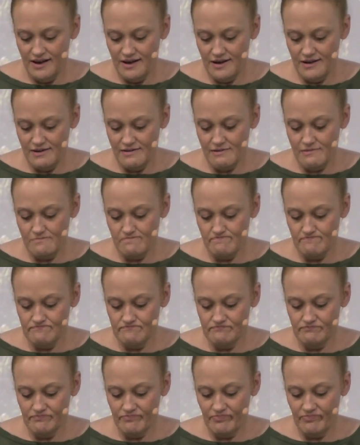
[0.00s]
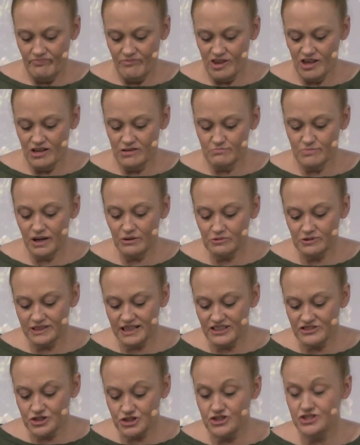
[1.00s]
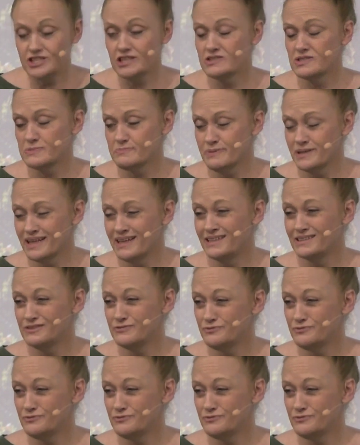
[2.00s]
My relationships began